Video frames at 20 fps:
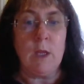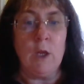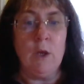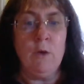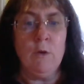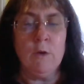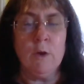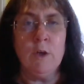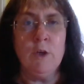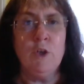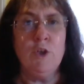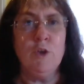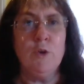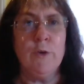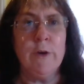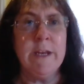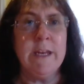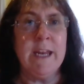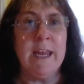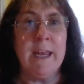you can
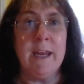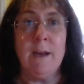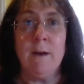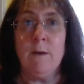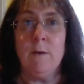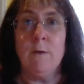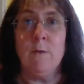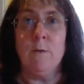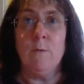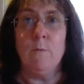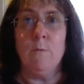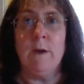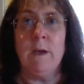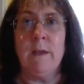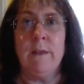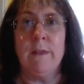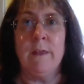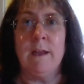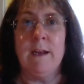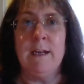join in
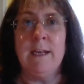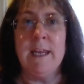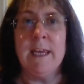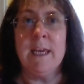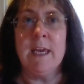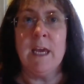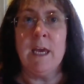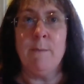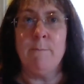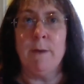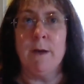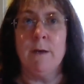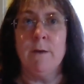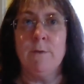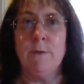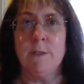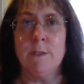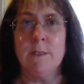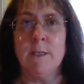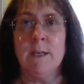with linky
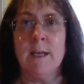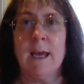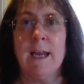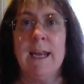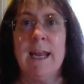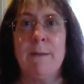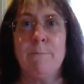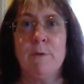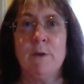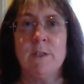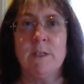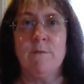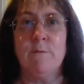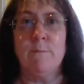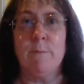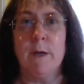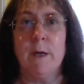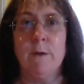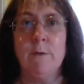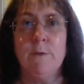posts and
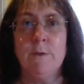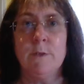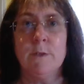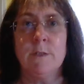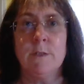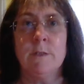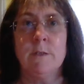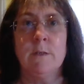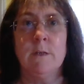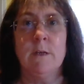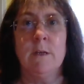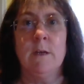collaborative posts.